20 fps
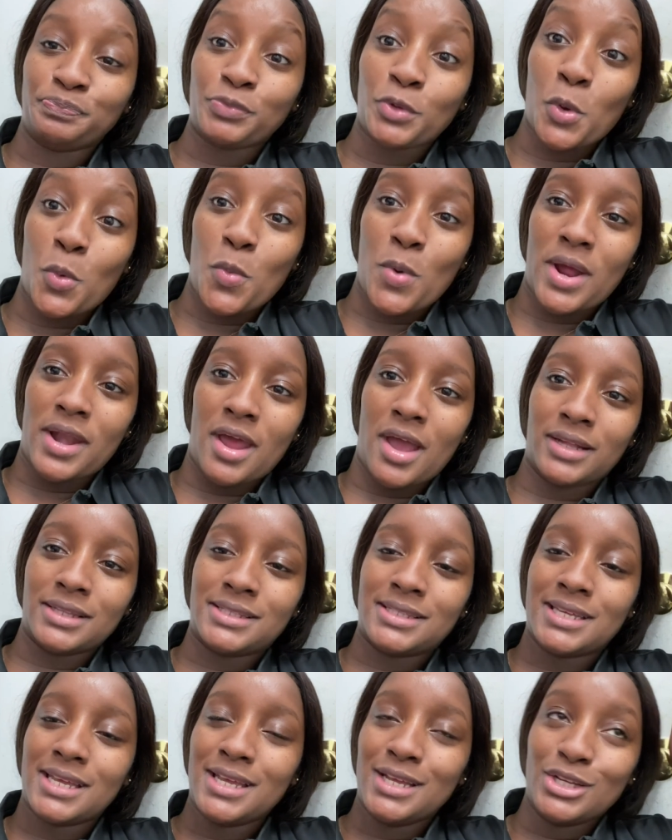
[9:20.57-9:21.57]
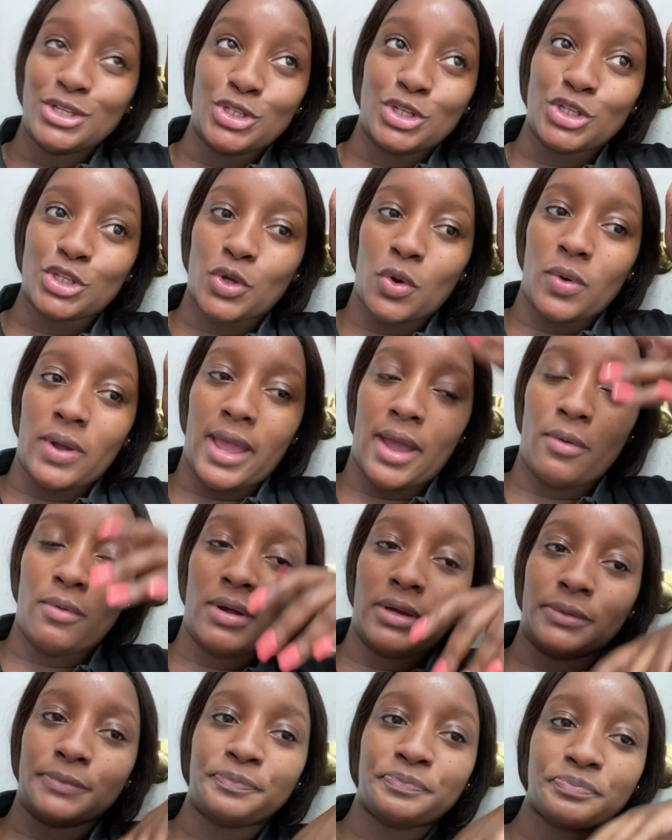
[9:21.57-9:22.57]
why not just go get one.